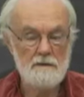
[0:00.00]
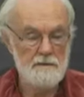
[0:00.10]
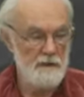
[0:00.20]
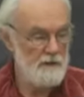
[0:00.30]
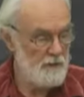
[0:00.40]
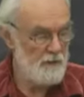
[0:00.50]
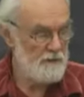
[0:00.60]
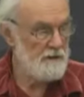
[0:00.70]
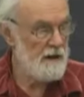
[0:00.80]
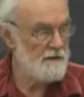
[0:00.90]
It's a very
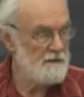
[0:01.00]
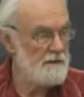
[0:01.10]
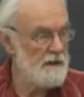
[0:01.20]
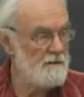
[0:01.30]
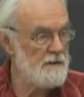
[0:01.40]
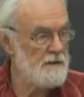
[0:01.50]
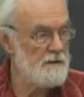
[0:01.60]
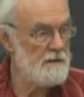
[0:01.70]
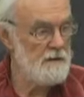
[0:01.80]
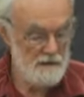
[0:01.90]
important kind of
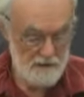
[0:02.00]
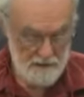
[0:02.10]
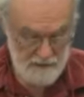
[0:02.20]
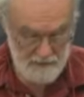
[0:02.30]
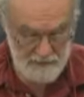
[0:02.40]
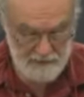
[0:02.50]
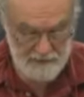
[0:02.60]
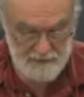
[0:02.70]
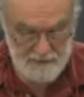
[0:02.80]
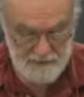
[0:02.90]
statement at the,
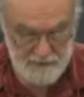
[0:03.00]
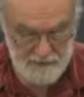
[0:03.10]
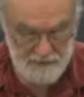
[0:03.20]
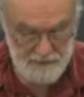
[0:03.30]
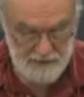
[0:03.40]
at the, towards the